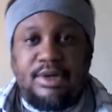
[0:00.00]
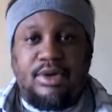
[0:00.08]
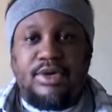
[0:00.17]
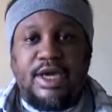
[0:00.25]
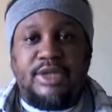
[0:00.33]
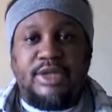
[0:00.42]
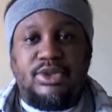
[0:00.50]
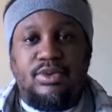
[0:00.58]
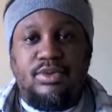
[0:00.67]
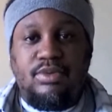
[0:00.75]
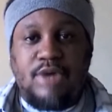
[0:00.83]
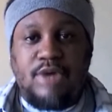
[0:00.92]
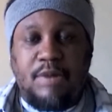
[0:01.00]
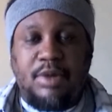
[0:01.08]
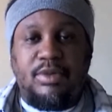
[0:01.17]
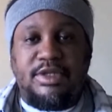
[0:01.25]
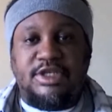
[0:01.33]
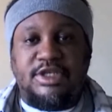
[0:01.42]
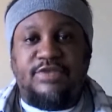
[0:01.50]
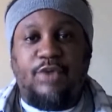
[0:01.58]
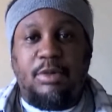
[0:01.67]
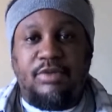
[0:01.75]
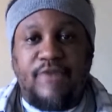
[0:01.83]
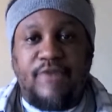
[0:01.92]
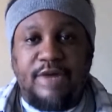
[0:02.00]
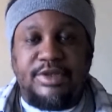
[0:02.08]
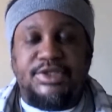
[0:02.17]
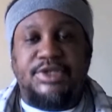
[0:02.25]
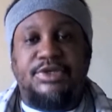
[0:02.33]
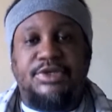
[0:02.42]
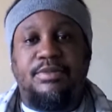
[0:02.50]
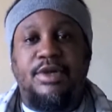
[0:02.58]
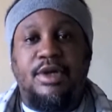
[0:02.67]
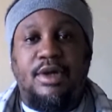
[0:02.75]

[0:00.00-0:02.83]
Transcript: okay, to come up with this form of rhetoricism